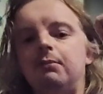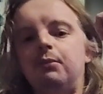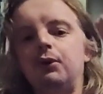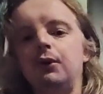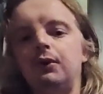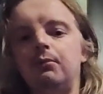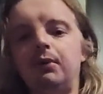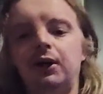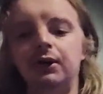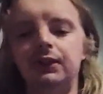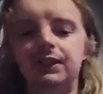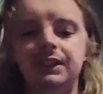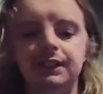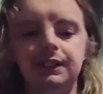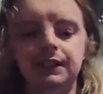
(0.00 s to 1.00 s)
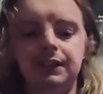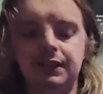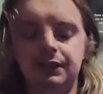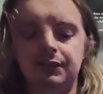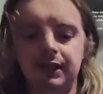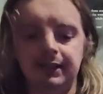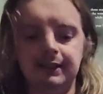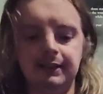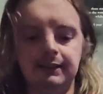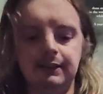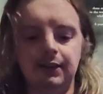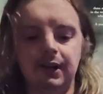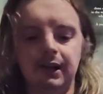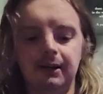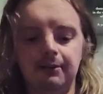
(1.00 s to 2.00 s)
put on posters? It's like this
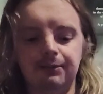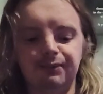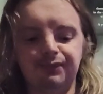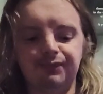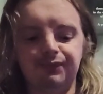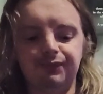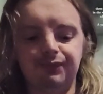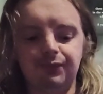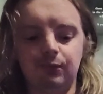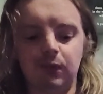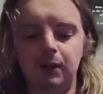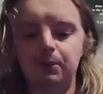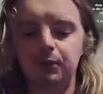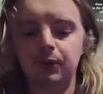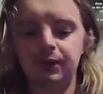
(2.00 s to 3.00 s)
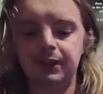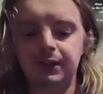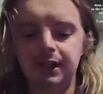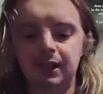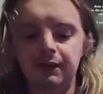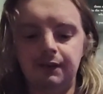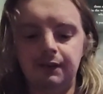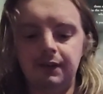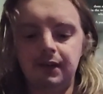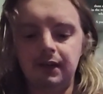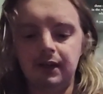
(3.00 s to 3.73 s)
like rubbery stuff.